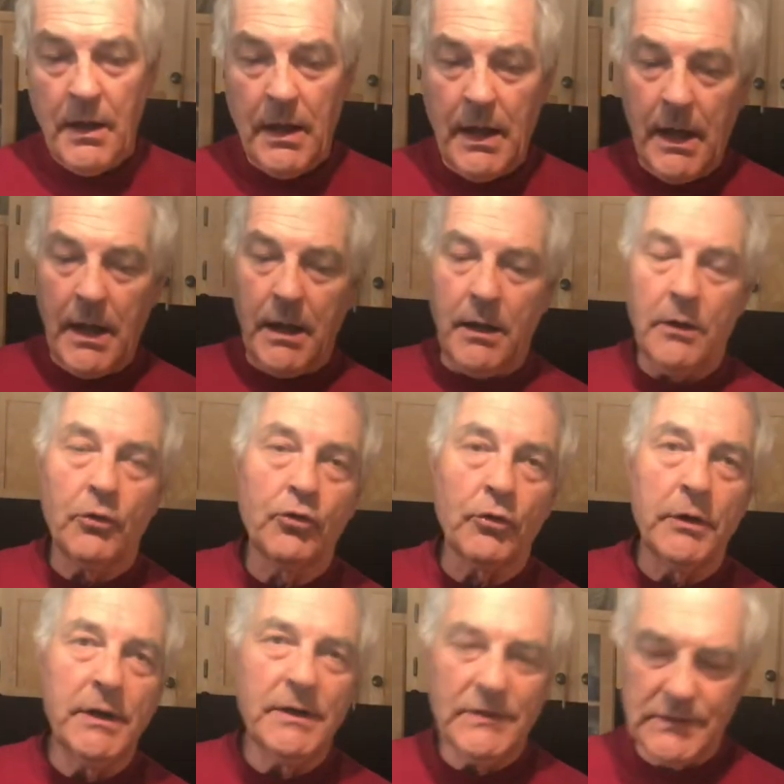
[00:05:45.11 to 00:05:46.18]
a
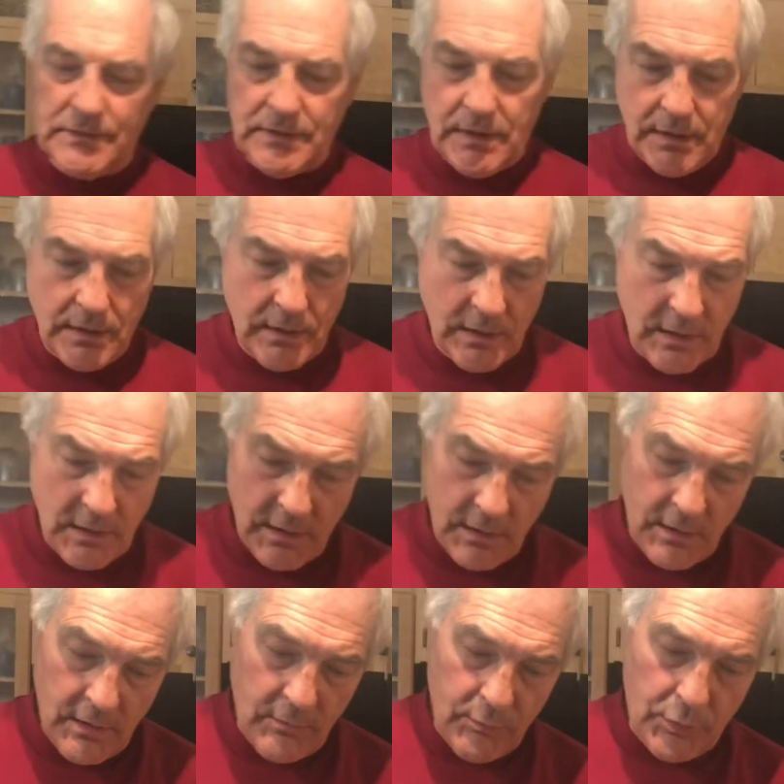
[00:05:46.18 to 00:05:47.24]
greased
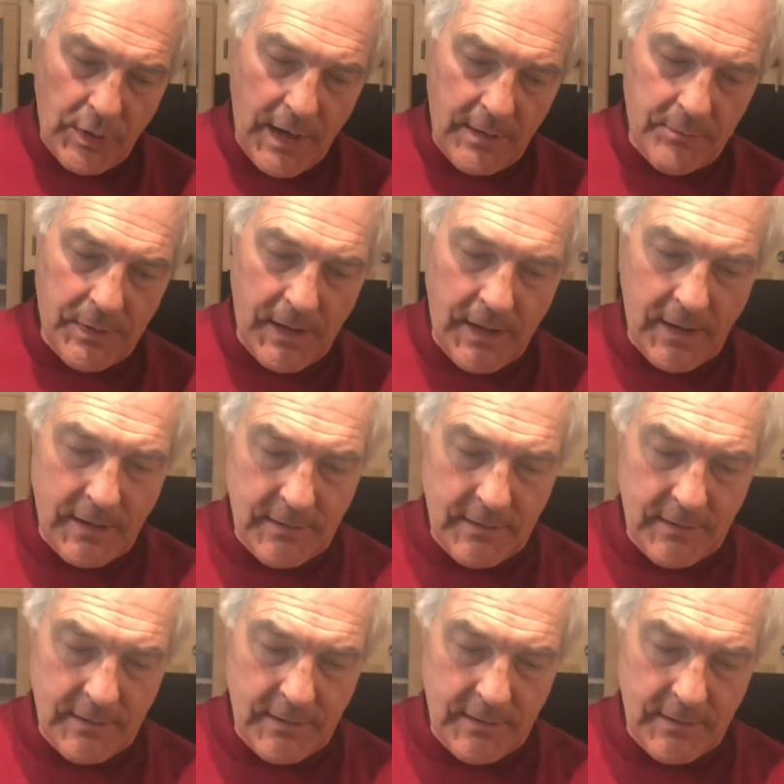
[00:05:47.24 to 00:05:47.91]
bread pan.